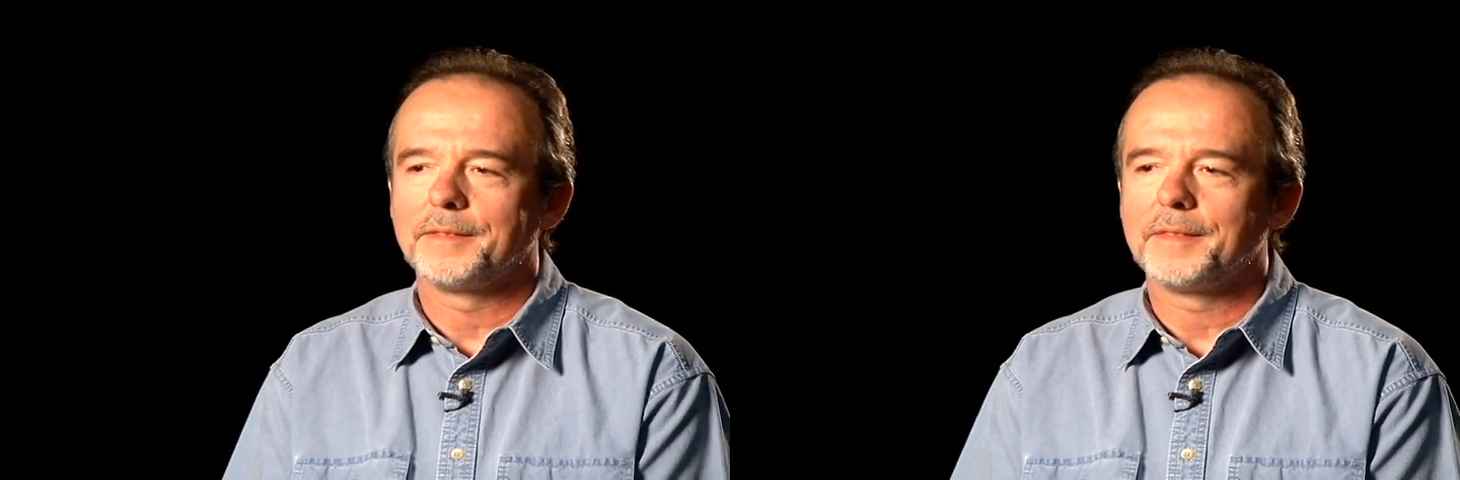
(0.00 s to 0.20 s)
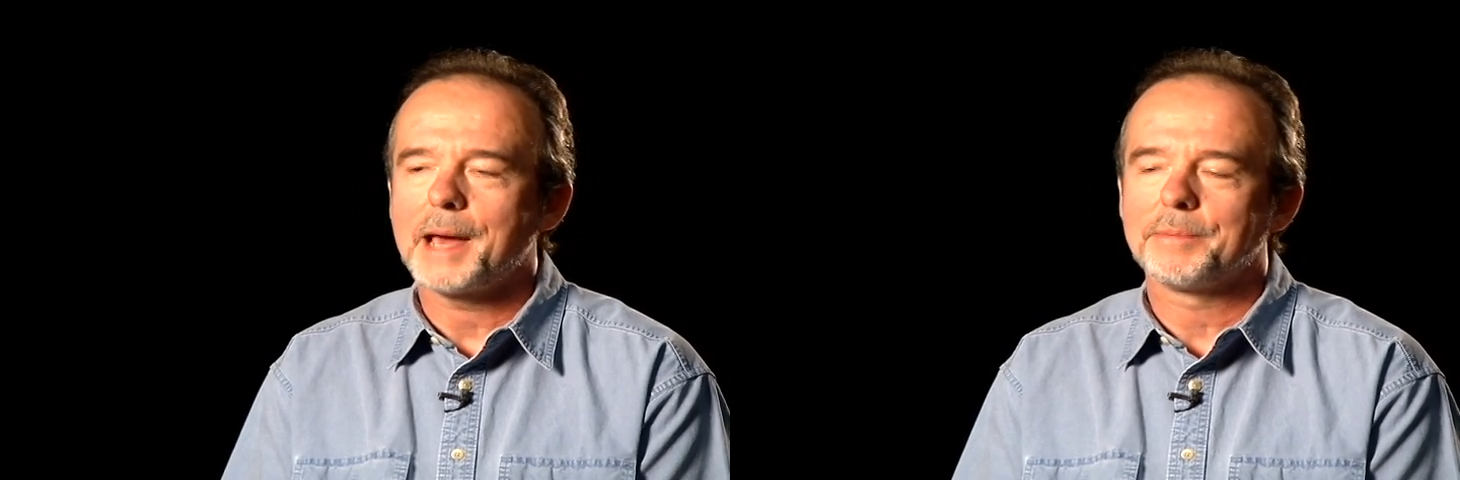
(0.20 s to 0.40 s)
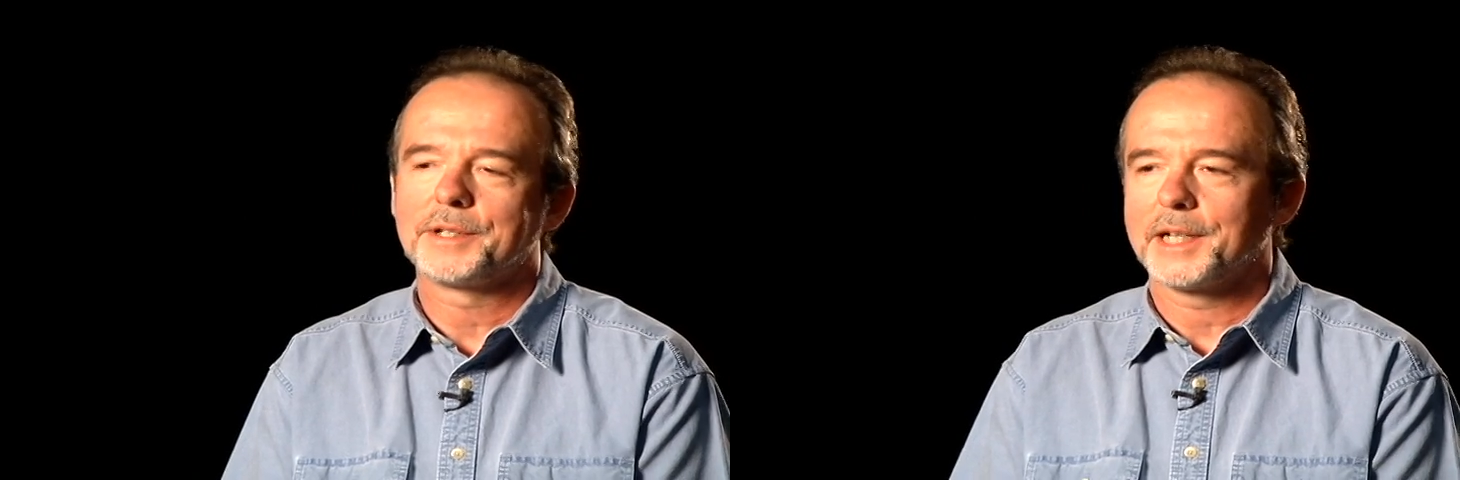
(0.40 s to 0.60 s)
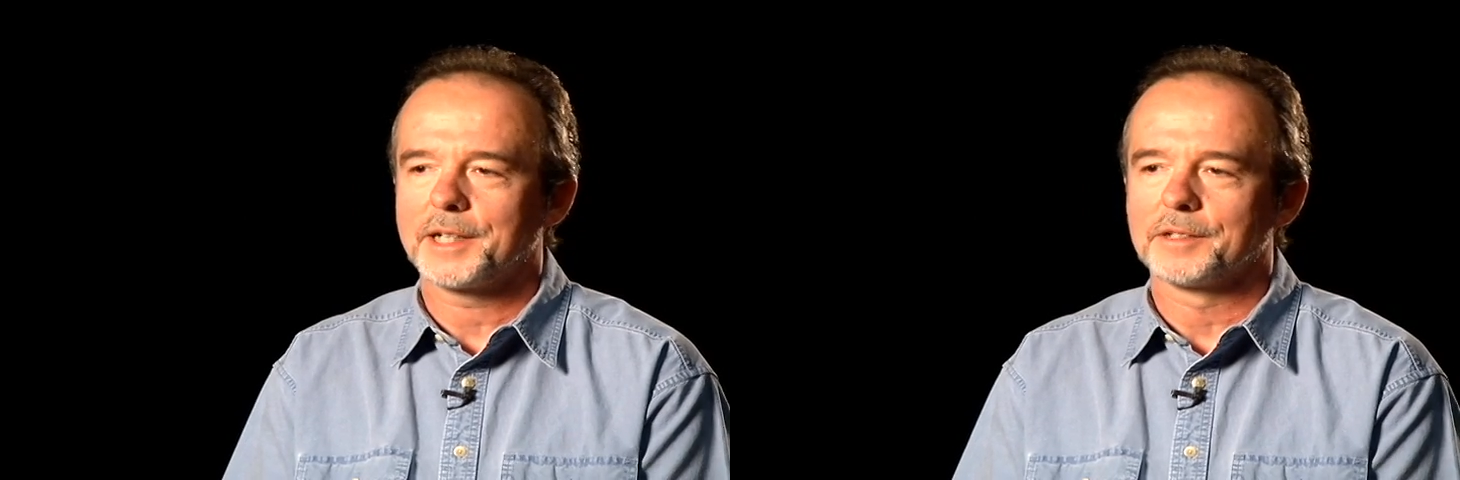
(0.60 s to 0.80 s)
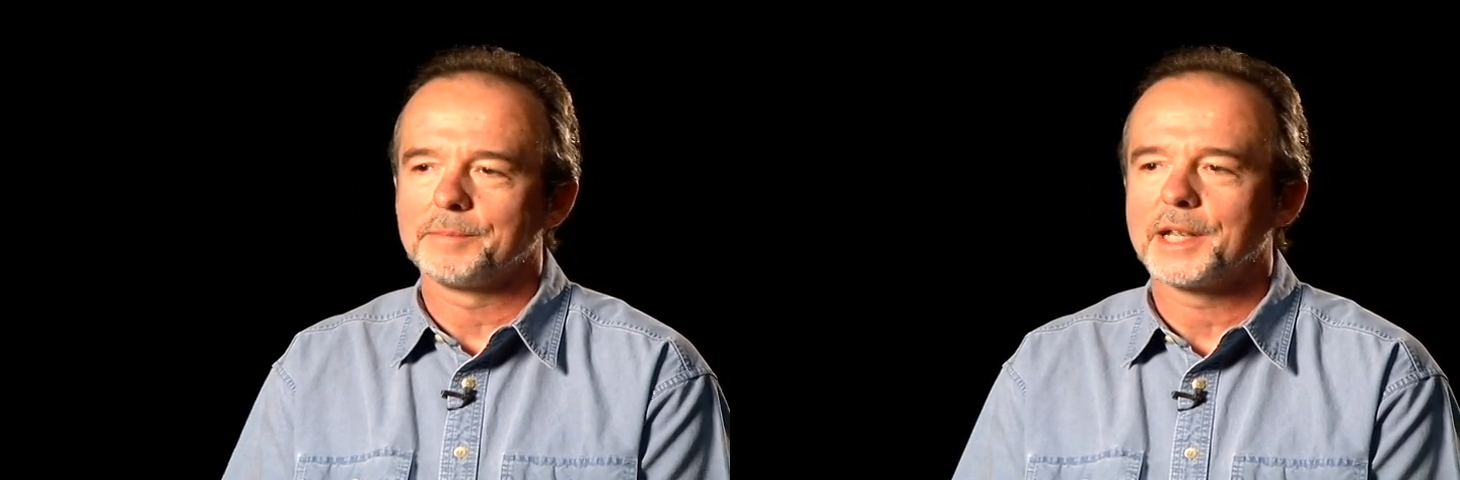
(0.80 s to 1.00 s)
that
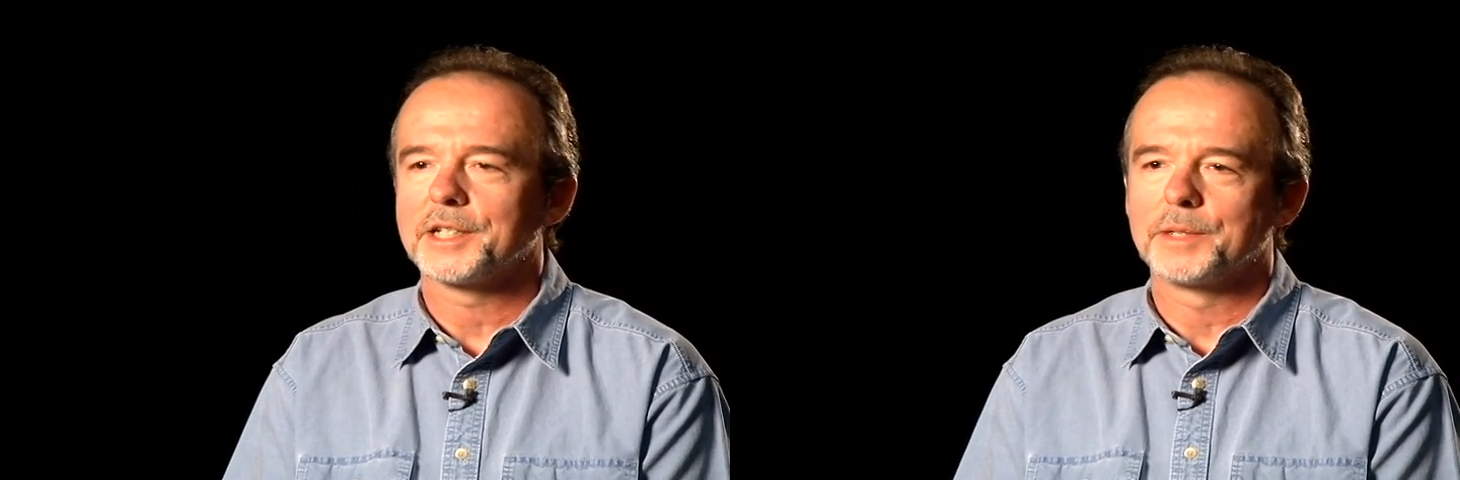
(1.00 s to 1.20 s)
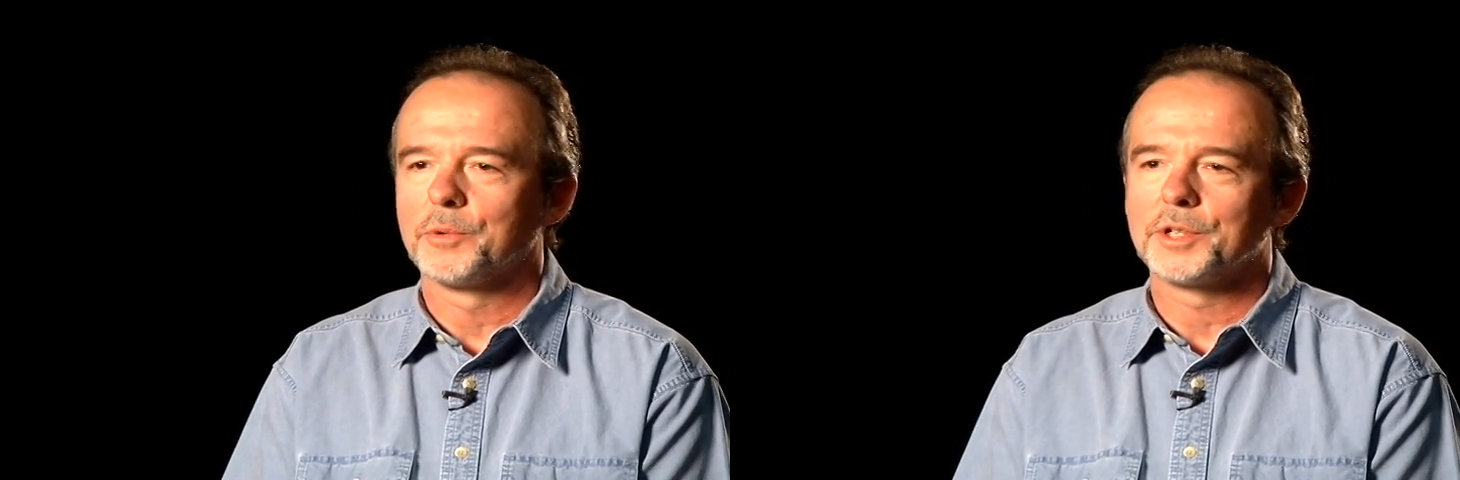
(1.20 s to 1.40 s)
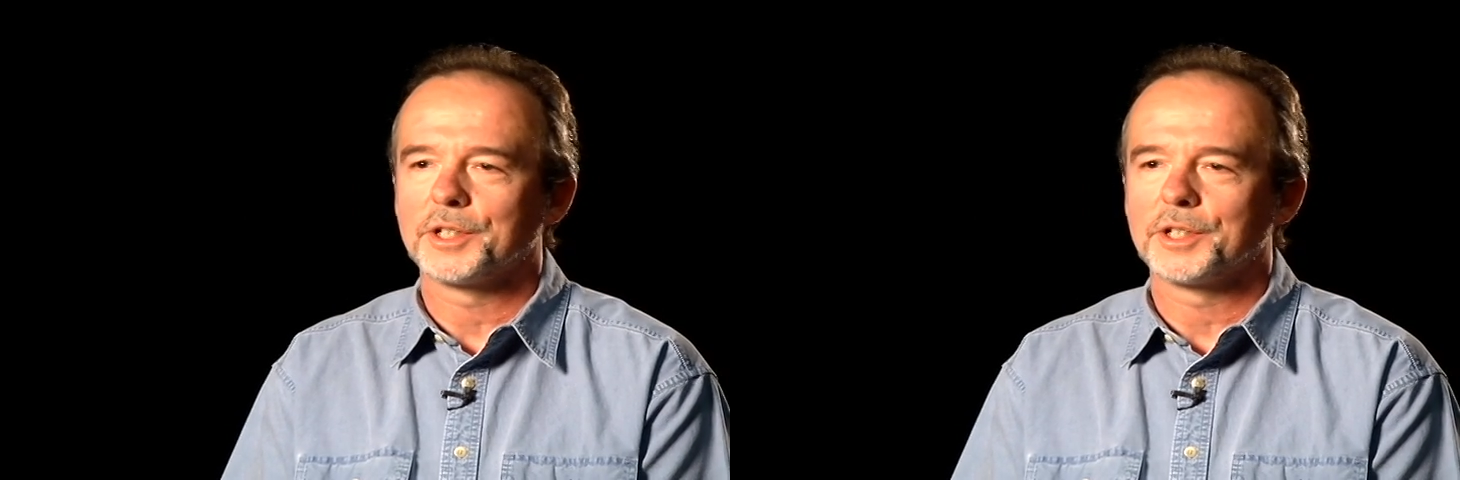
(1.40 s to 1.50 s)
particular message board